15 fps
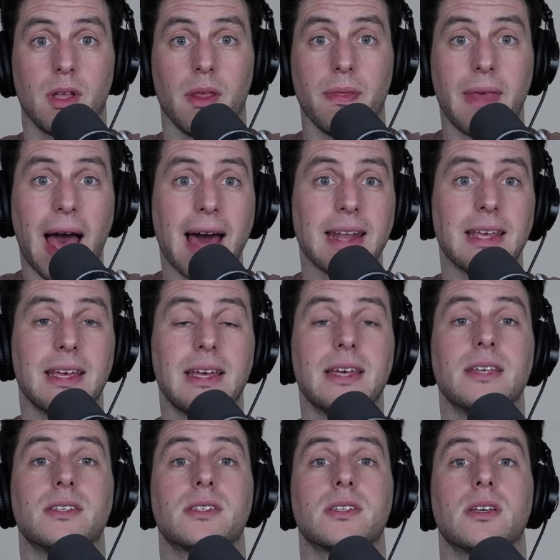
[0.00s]
That
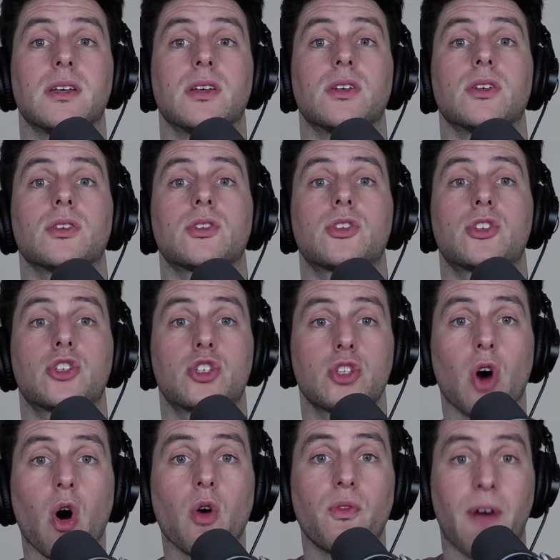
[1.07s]
is
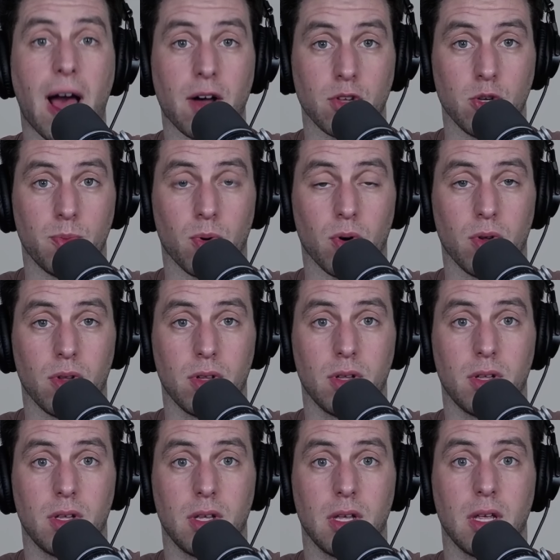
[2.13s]
so valuable
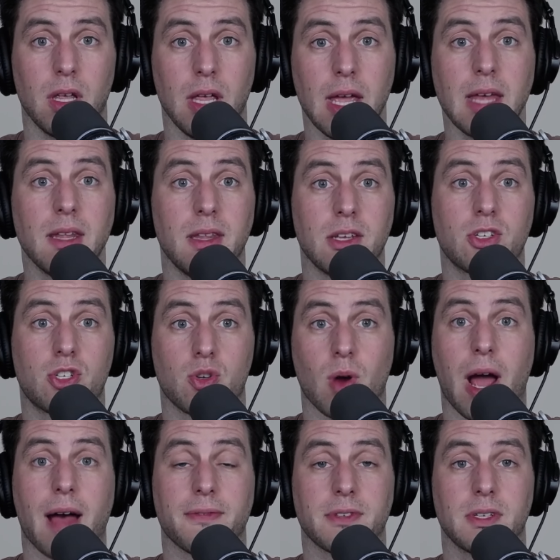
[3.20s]
in this
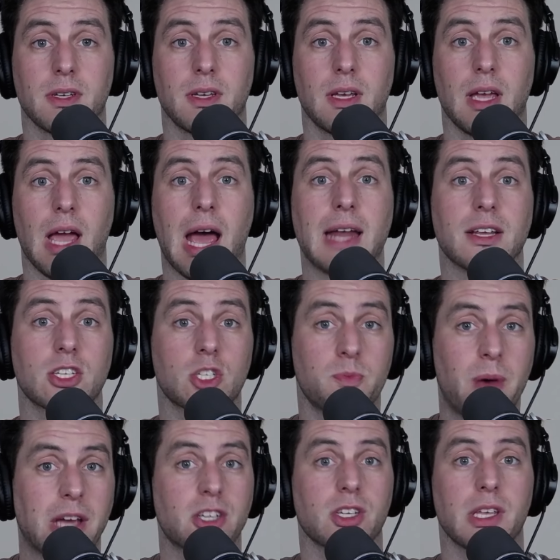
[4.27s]
draft, and
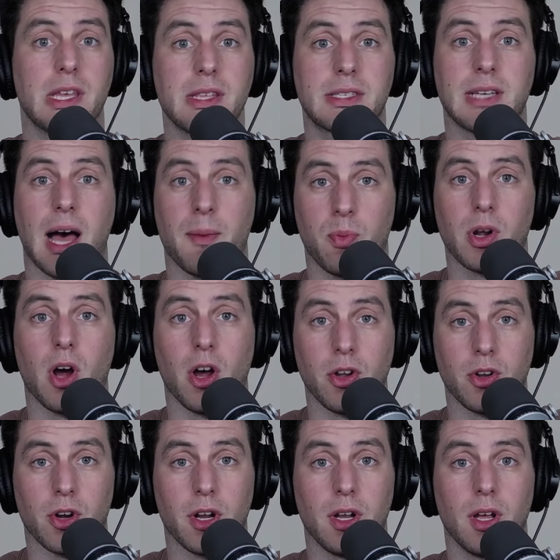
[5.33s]
especially in the top
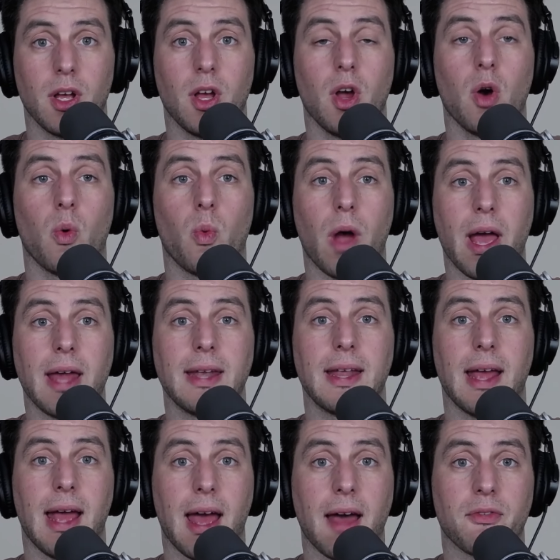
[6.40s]
100, when
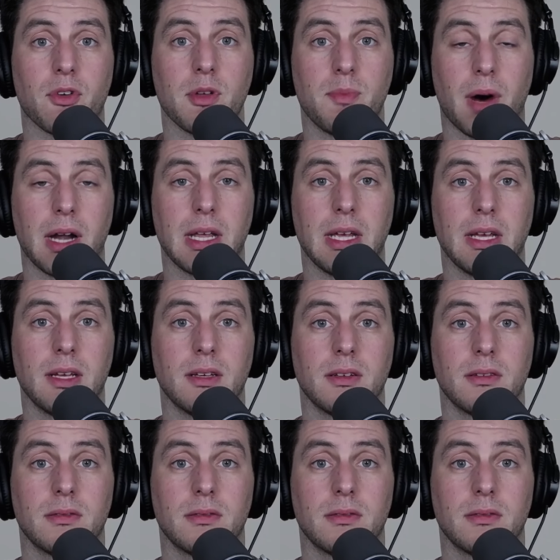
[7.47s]
everybody